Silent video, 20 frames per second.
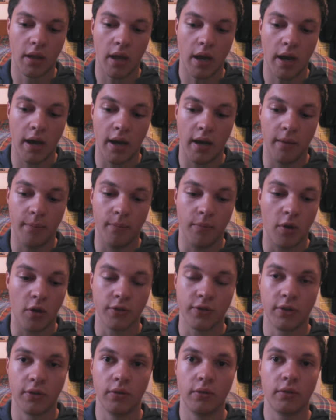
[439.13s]
Um,
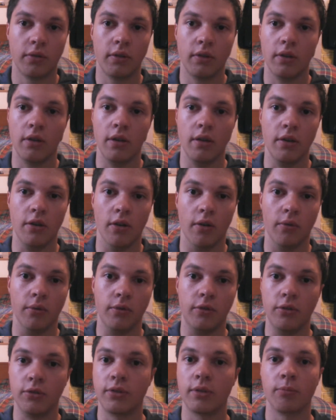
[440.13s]
also, you know,
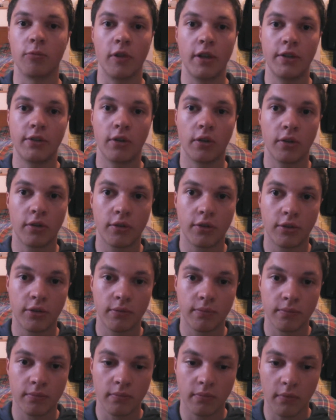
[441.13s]
do some research
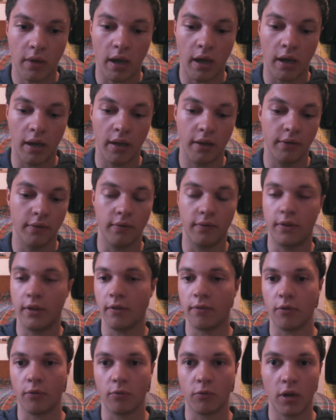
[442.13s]
on
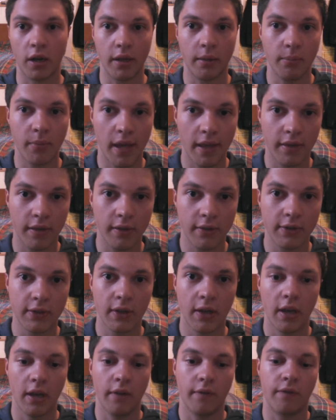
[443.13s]
different running methods.
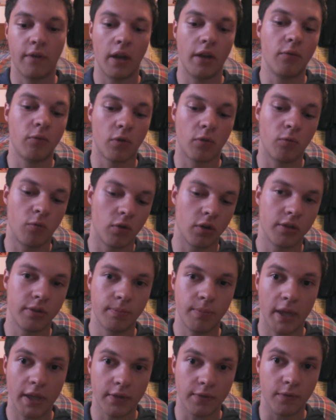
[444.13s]
Find what works
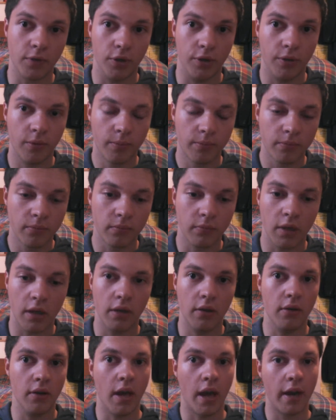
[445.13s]
best for you. N-
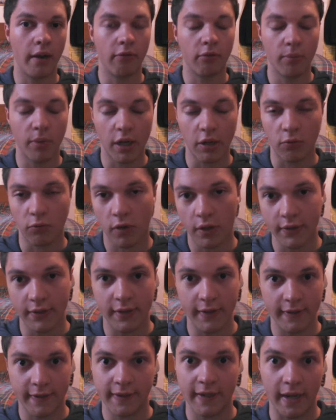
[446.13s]
not everybody runs
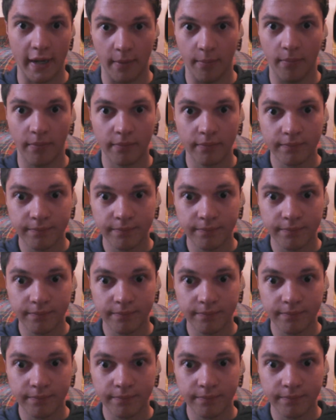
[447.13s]
the same.